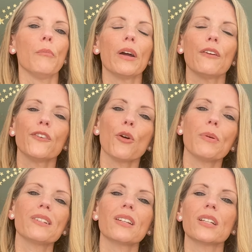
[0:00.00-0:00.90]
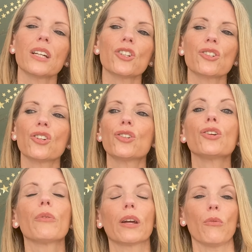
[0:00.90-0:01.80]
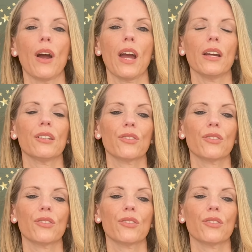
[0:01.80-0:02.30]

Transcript: But if you're persisting in just a doing way,